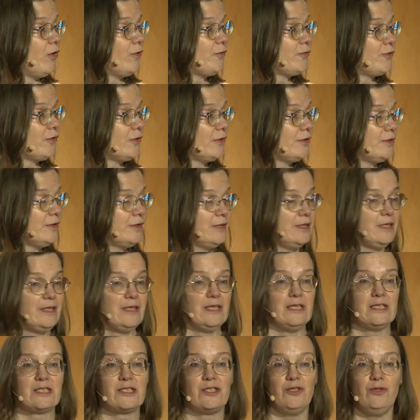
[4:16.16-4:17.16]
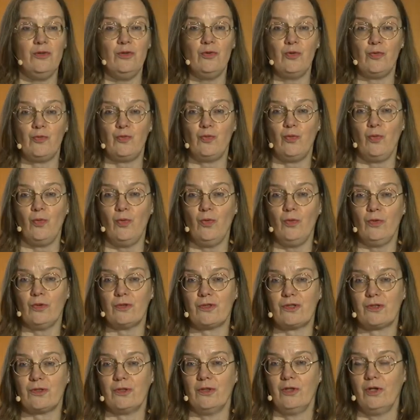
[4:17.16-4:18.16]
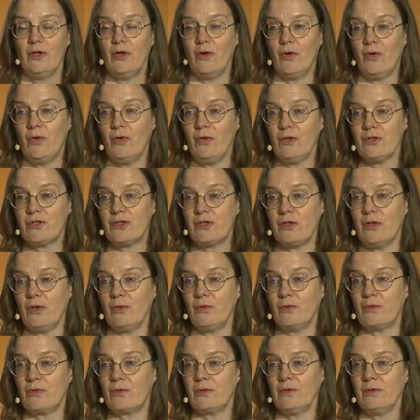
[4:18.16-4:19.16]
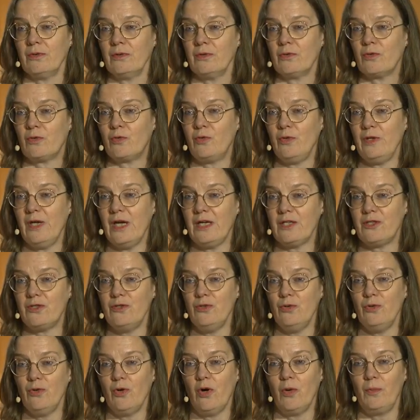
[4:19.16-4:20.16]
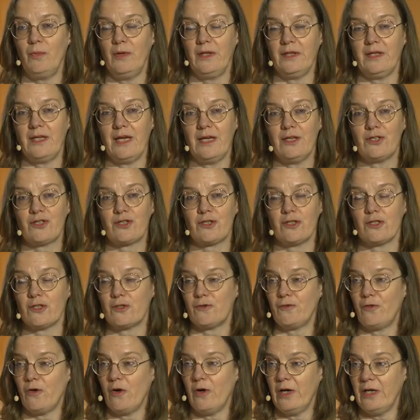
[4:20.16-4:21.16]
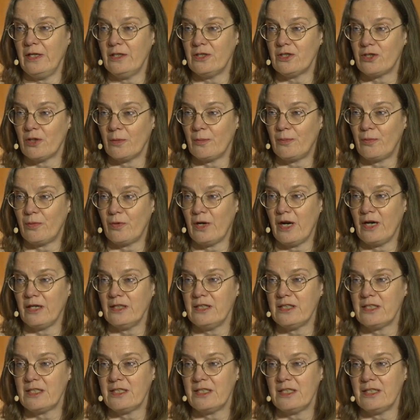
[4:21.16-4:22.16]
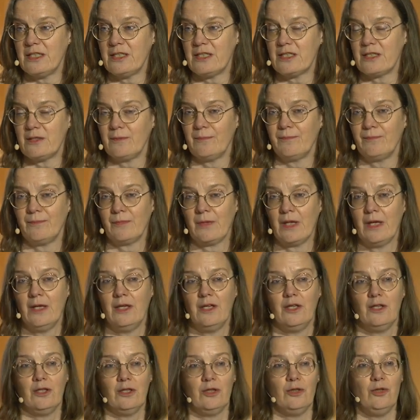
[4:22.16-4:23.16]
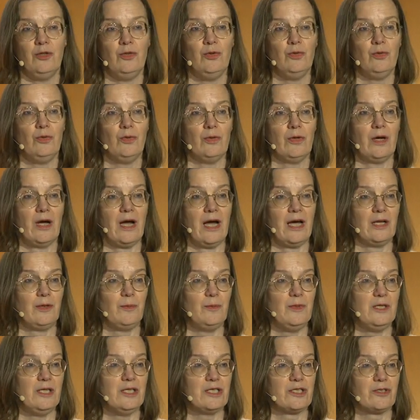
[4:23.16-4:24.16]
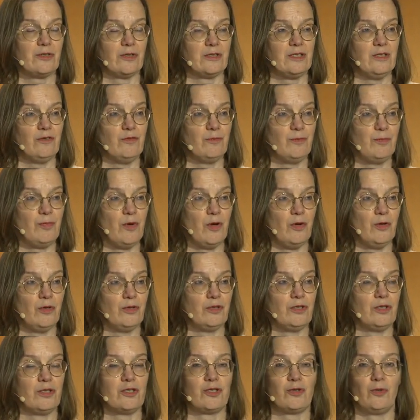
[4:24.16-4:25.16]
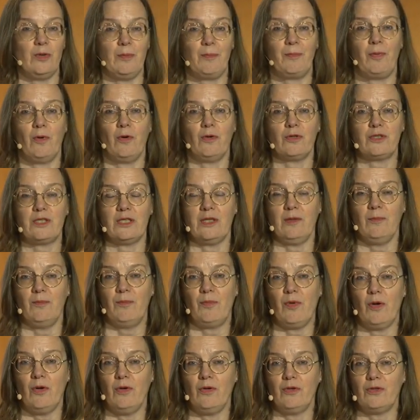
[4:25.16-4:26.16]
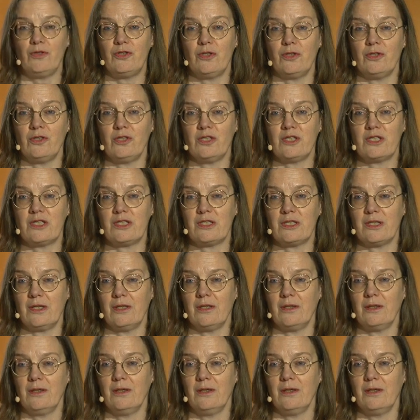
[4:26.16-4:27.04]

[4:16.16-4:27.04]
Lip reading: often, these new rules also create new obligations for enterprises, new administrative burdens, reporting burdens,